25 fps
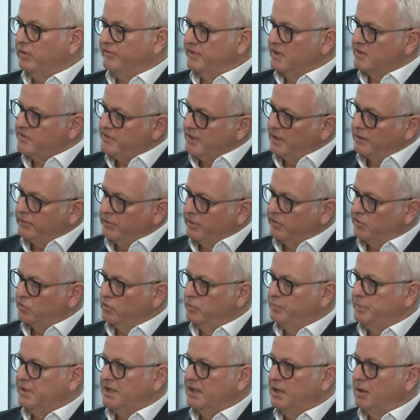of your salary
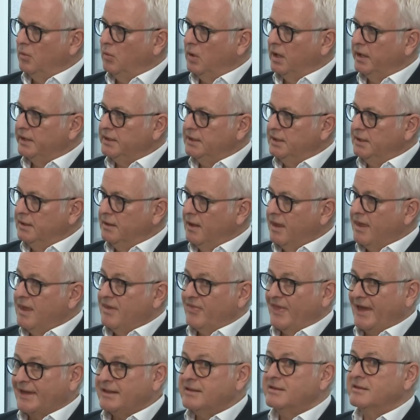through PAYE.
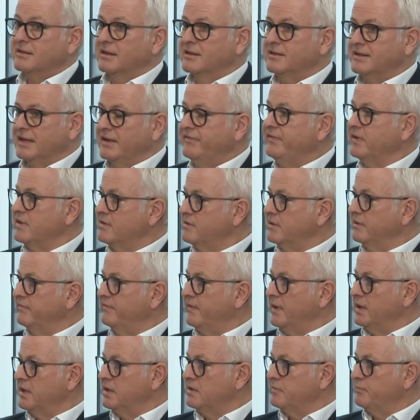That's the safest
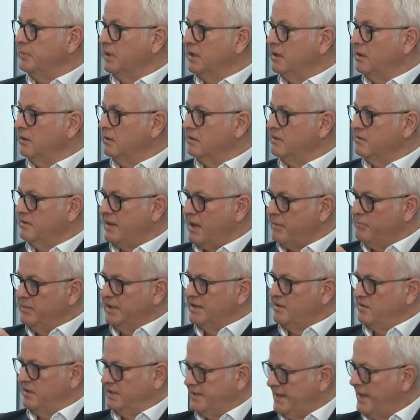advice, because that
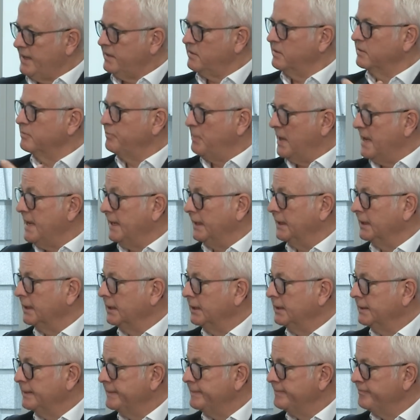means the tax is paid.
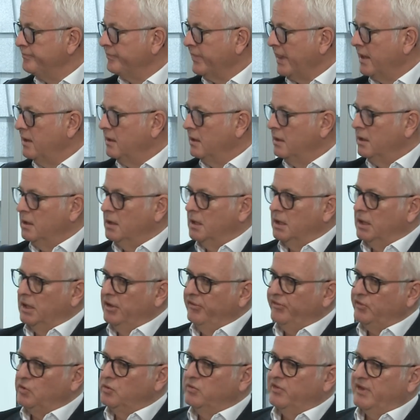
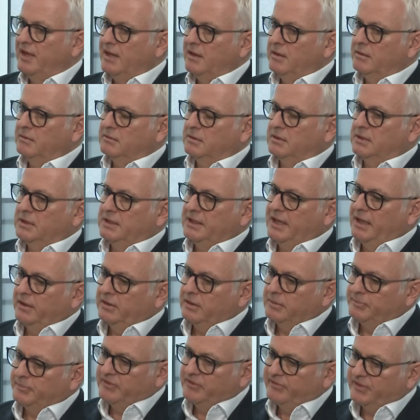If you then
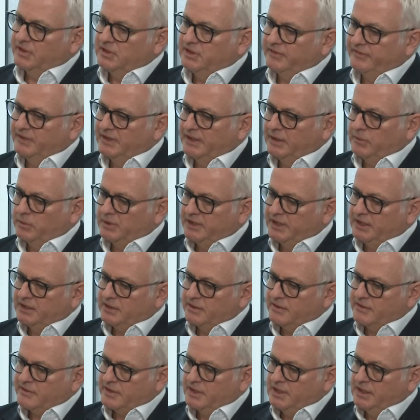end front of a
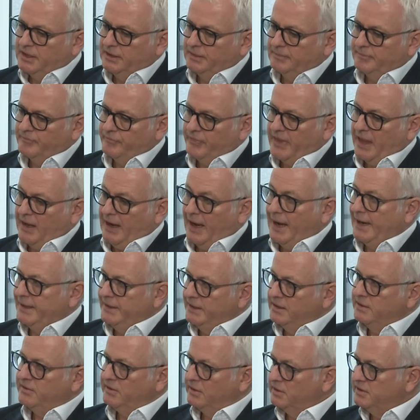liquidator saying, I
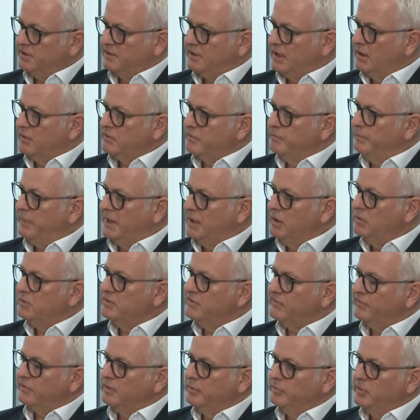need
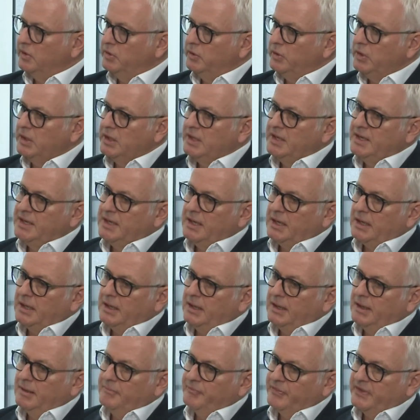£30,000 from you,
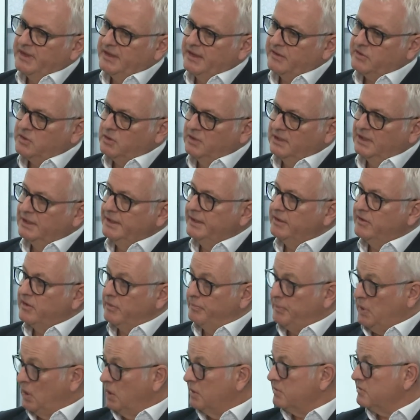this can lead to
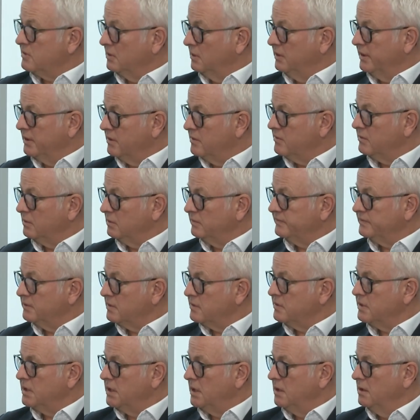personal
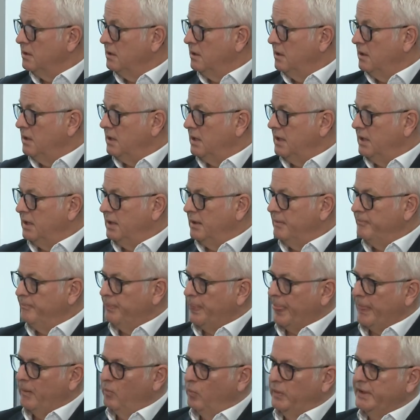insolvency.
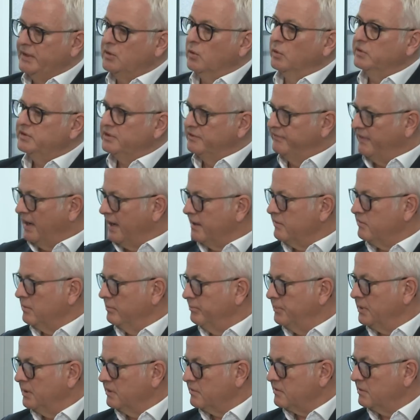We don't advise on
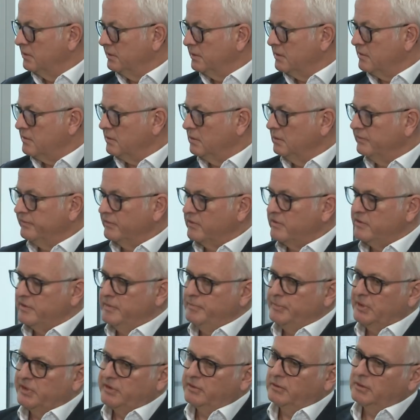personal insolvency,
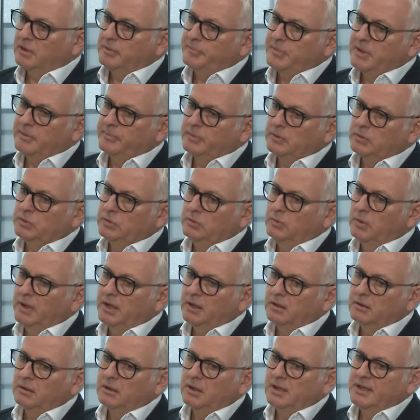but there are people who
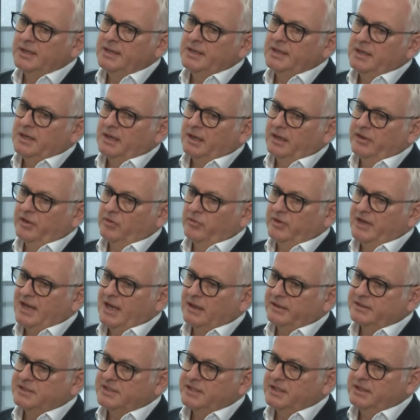will. And the
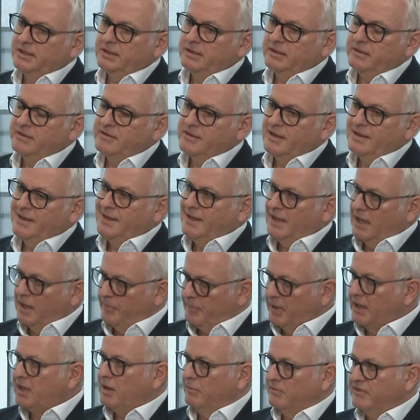reality is it
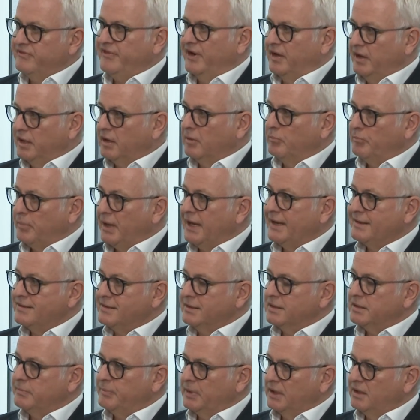becomes very
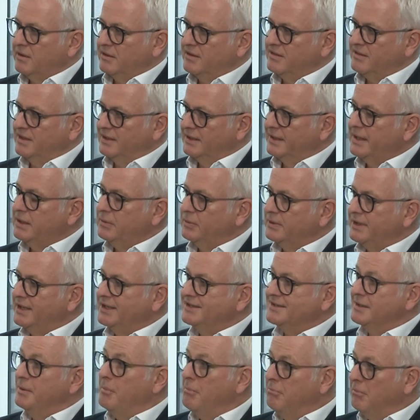unpleasant because the
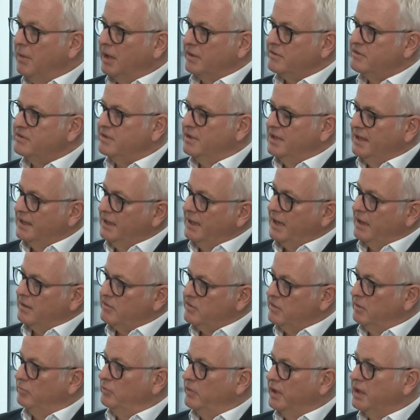liquidator must get
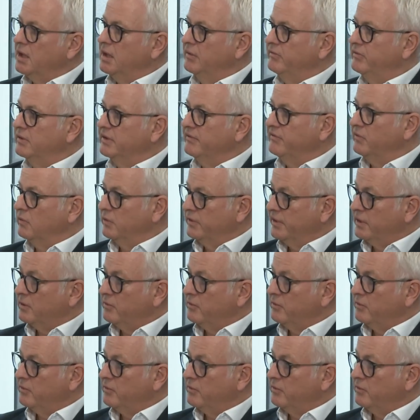some recovery for the